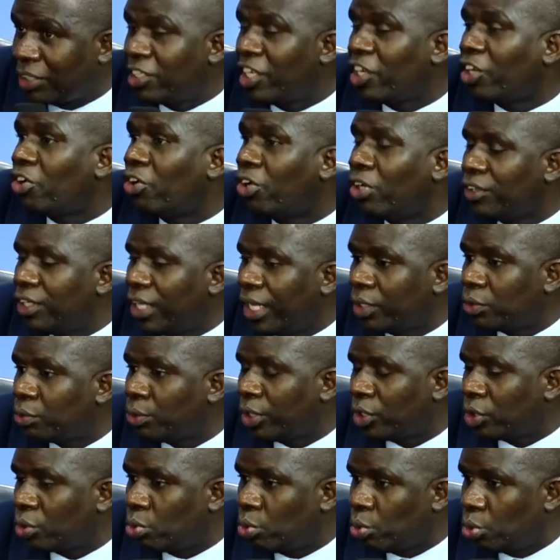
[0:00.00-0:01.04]
they call that
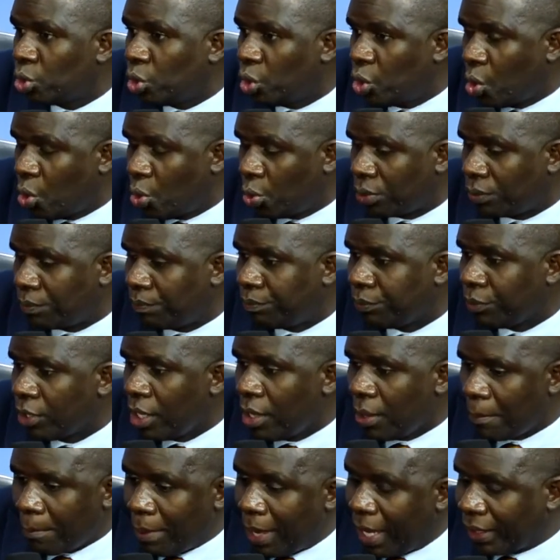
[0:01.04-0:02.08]
one good loan.
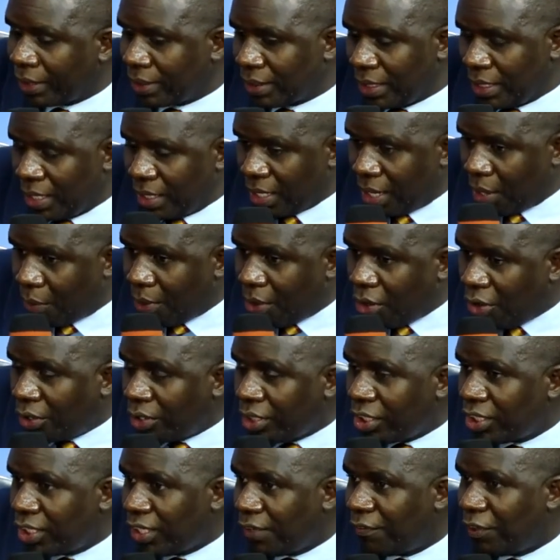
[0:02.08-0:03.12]
But in our
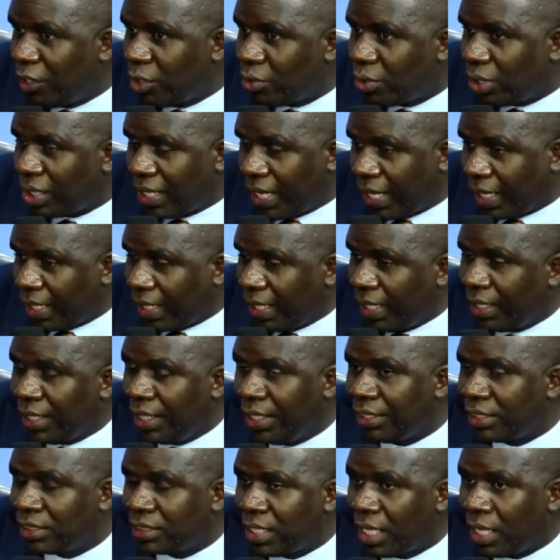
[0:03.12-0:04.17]
own individual, like Ella
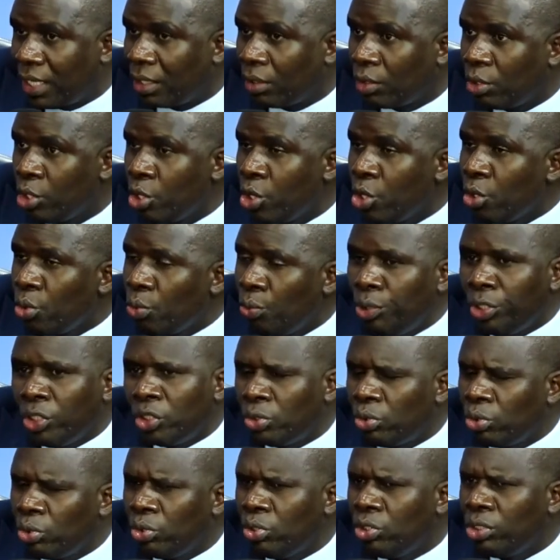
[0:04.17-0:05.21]
is saying, we
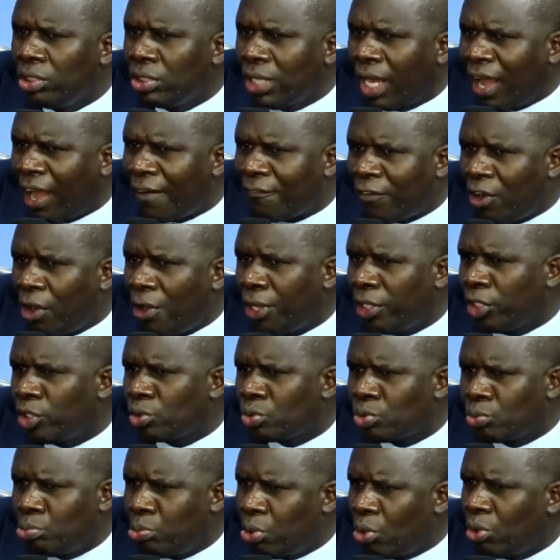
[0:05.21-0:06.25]
should avoid
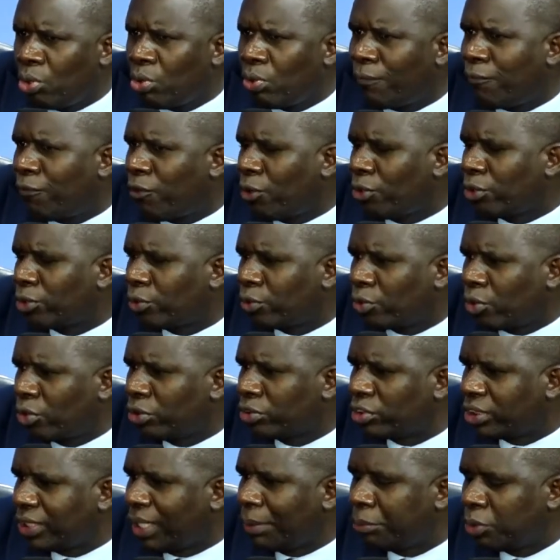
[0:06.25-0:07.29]
to borrow for
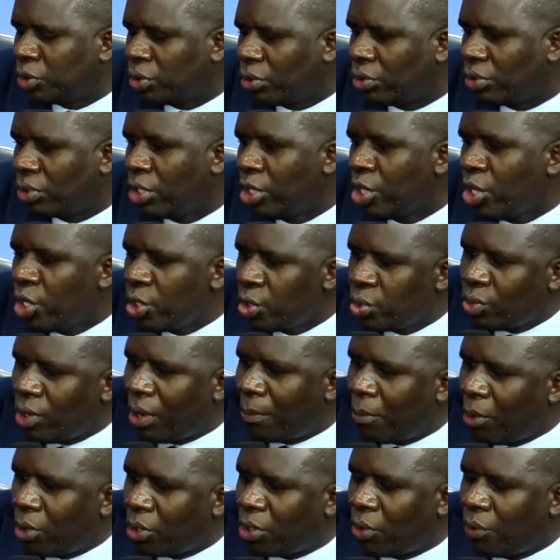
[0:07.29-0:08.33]
consumption. You
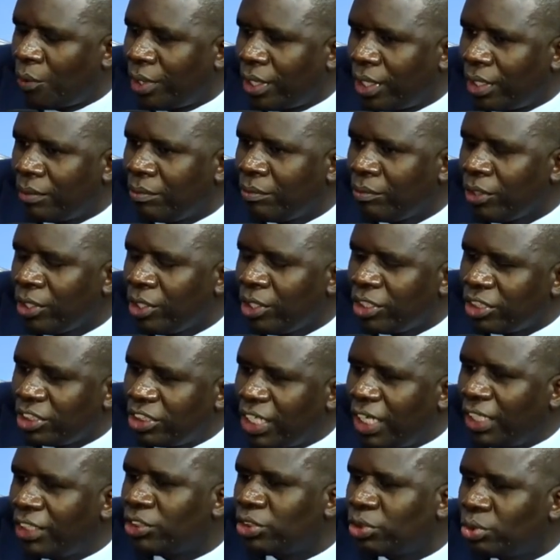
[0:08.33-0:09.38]
are borrowing
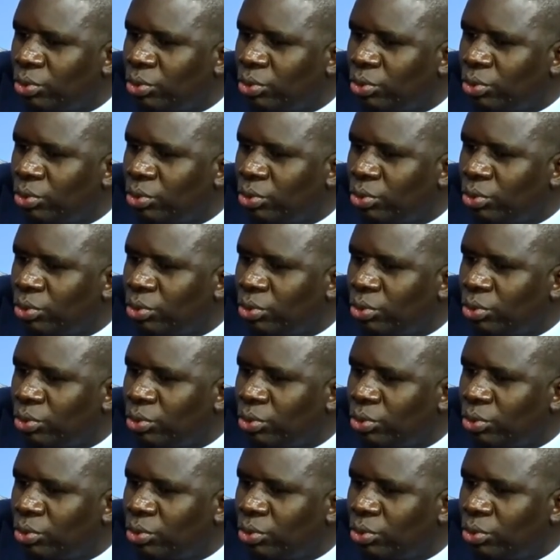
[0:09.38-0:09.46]
just